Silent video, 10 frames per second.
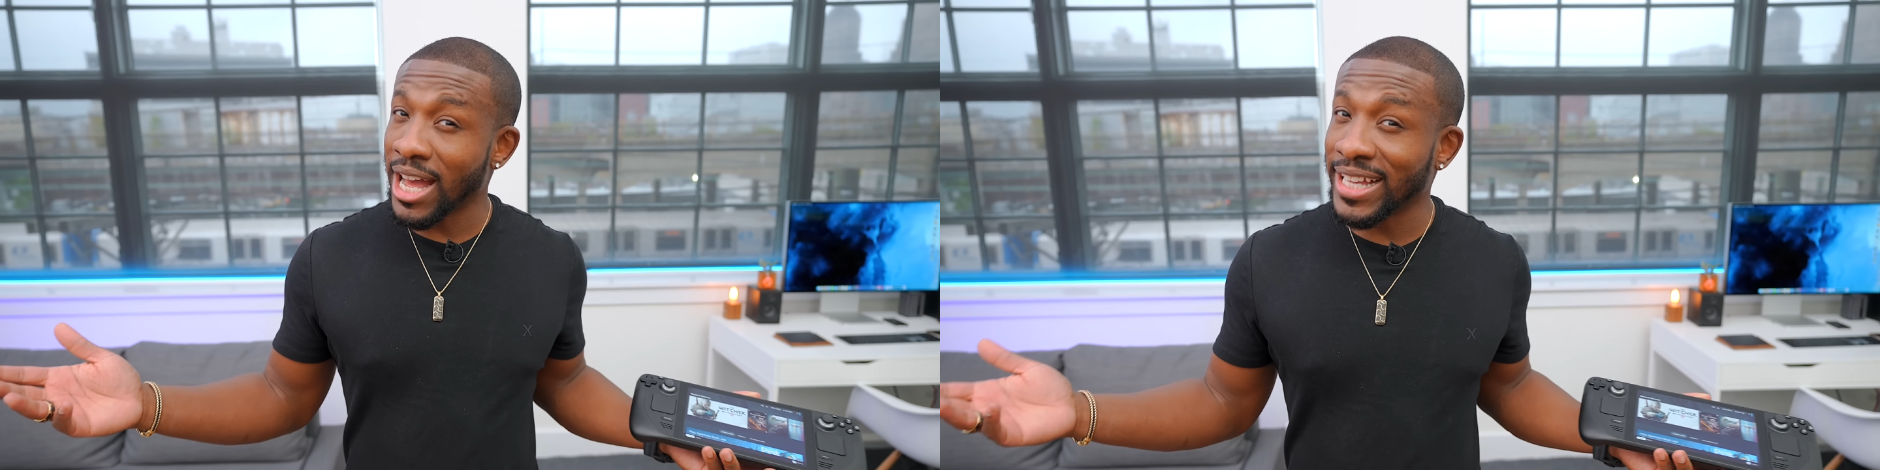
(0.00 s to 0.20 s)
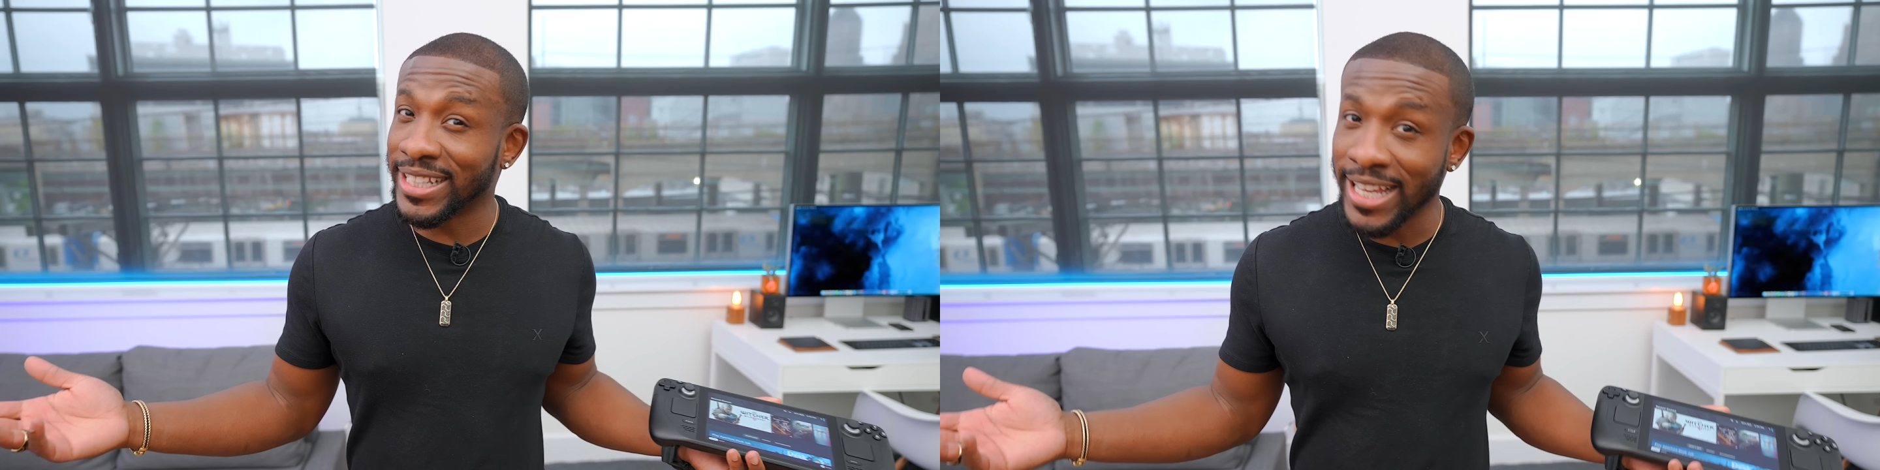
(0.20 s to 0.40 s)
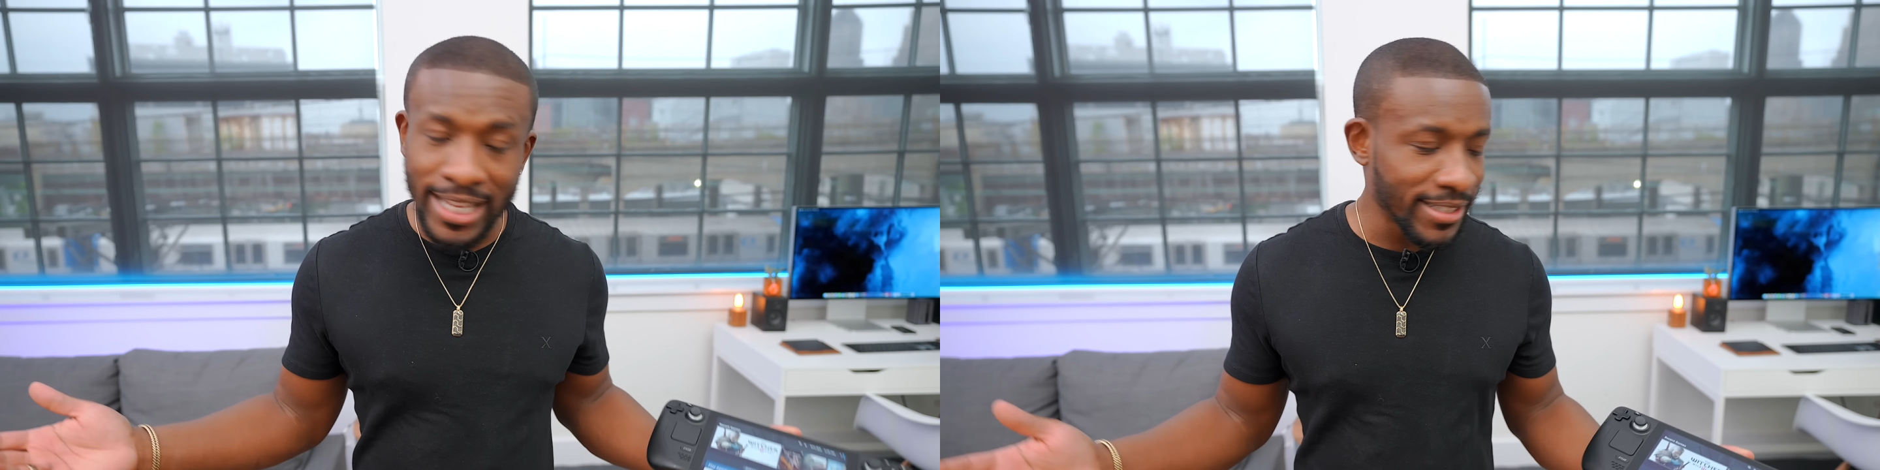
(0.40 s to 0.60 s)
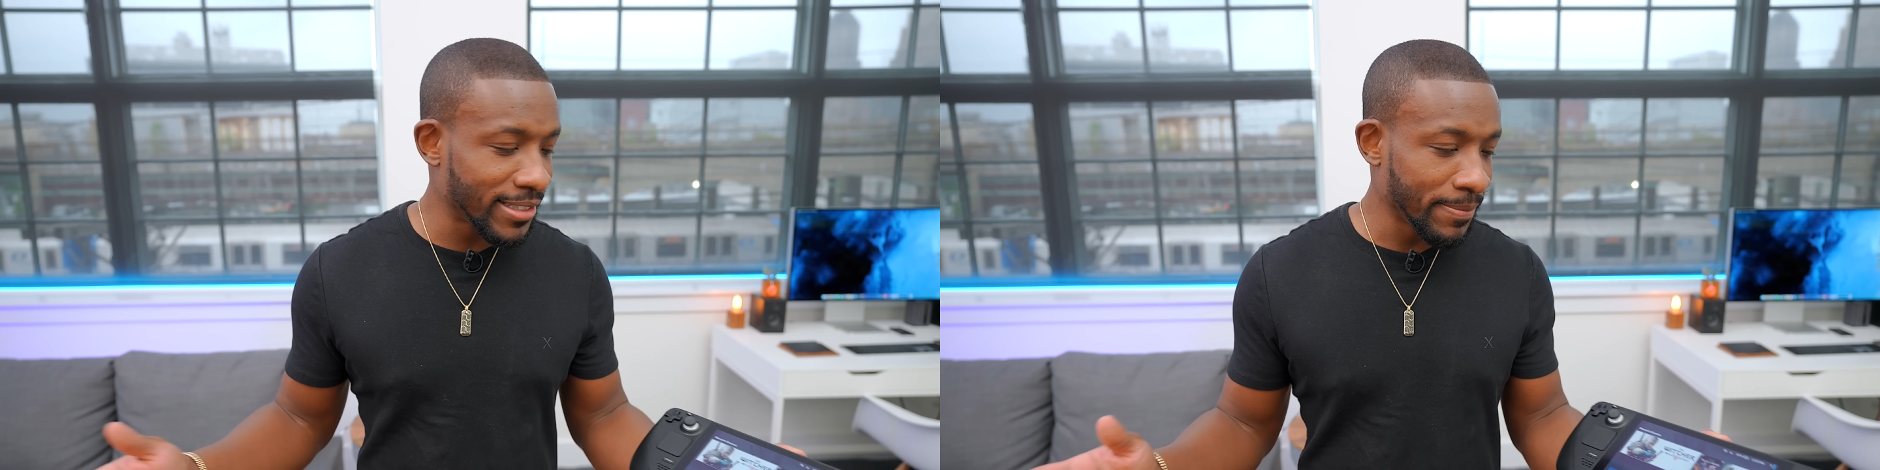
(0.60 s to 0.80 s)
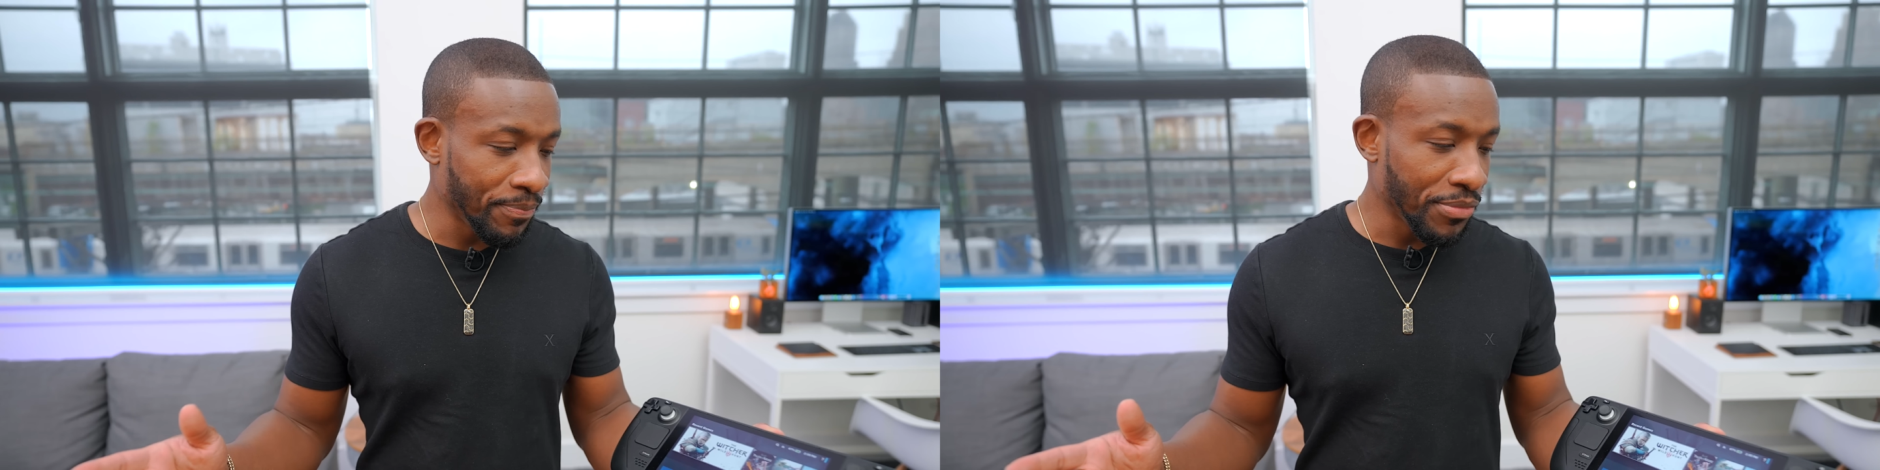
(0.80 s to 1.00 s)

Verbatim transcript: I guess,